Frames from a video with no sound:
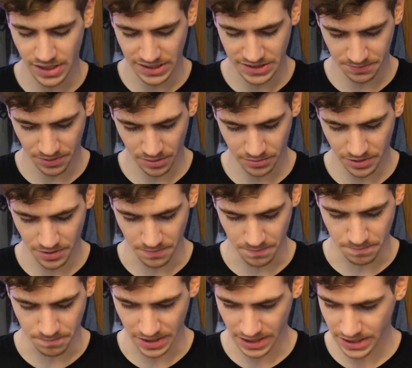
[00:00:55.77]
That's probably the
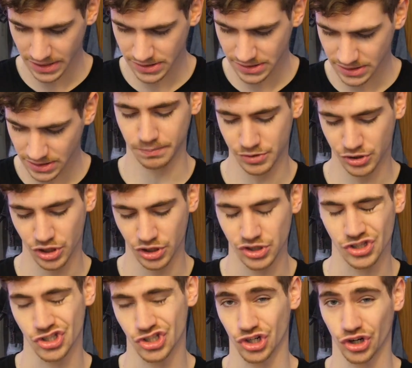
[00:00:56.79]
biggest
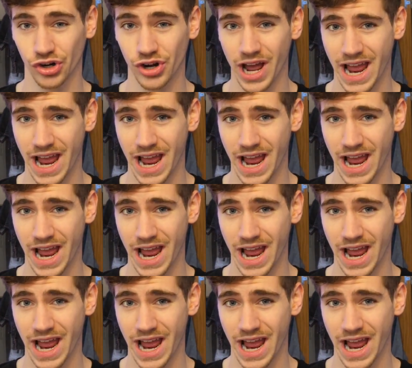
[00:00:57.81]
concern